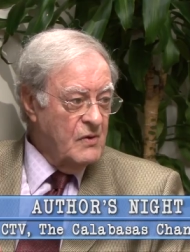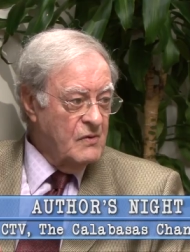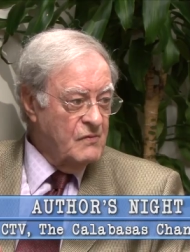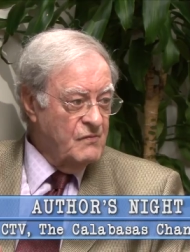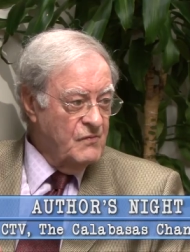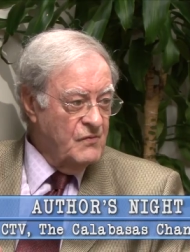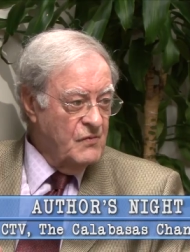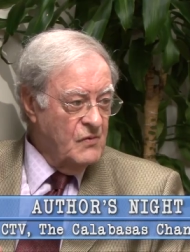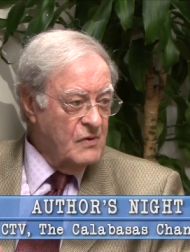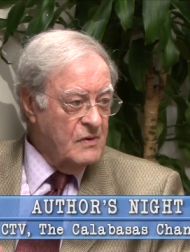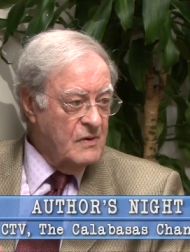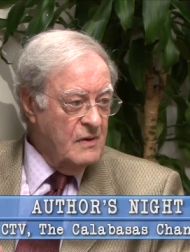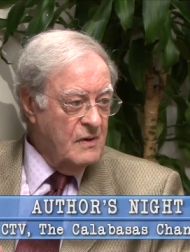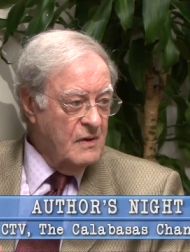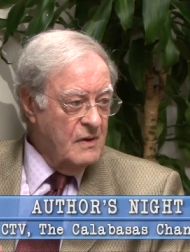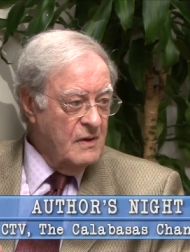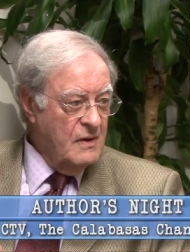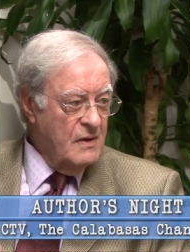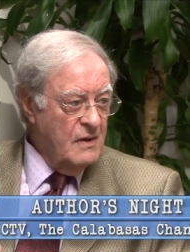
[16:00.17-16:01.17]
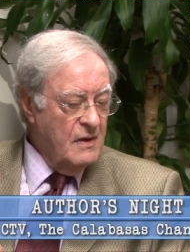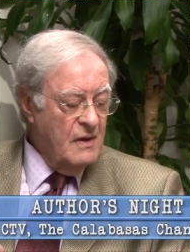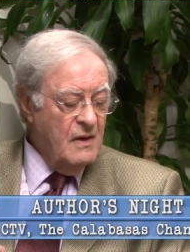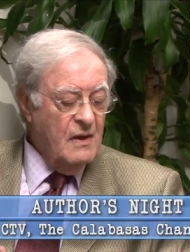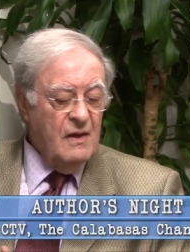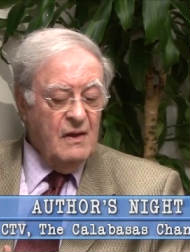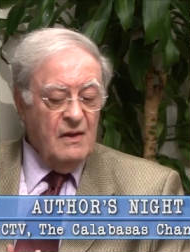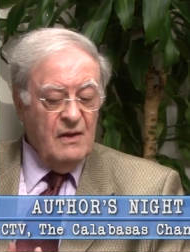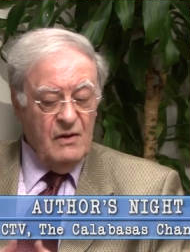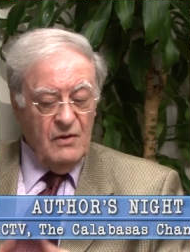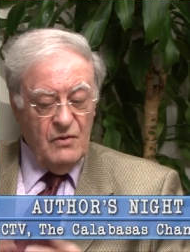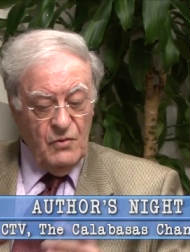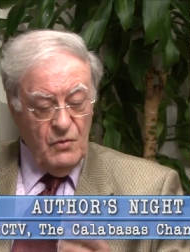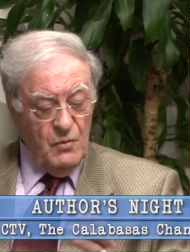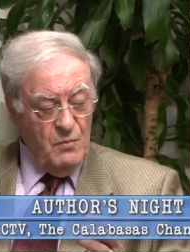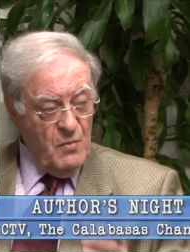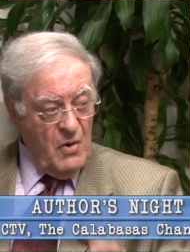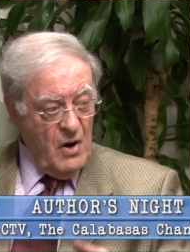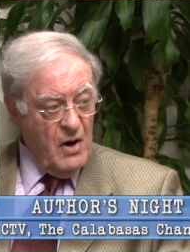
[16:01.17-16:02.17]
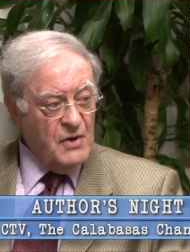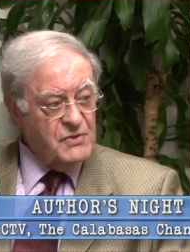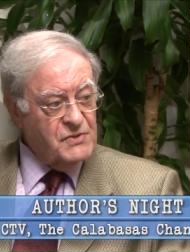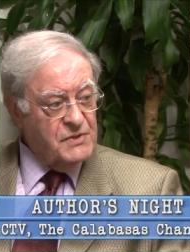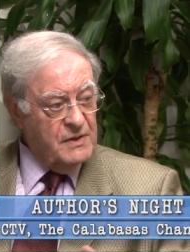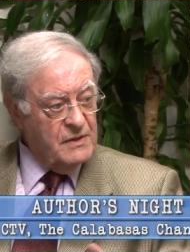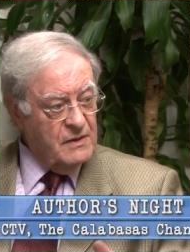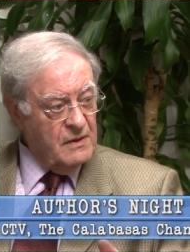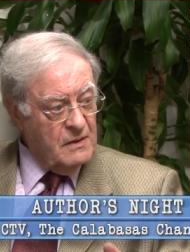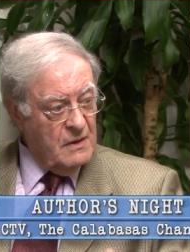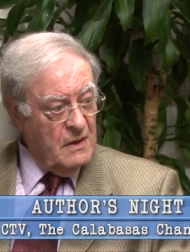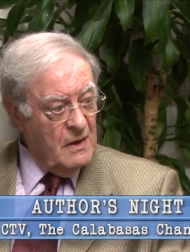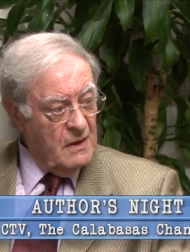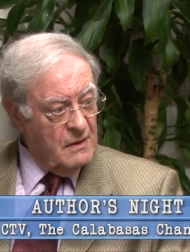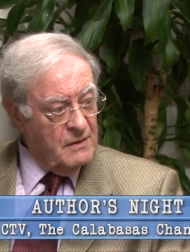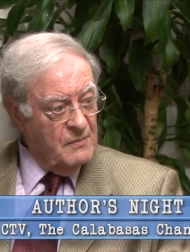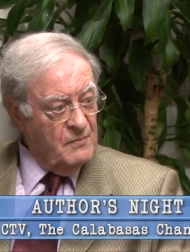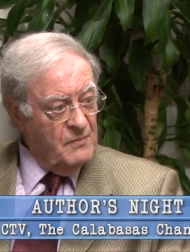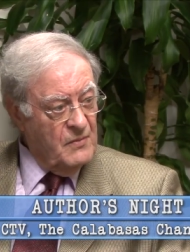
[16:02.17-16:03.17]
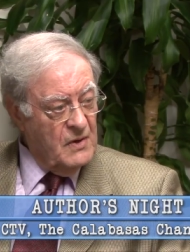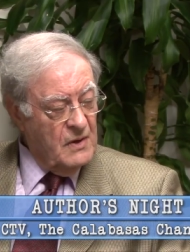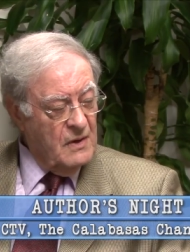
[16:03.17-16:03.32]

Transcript: on foot. You march in a column,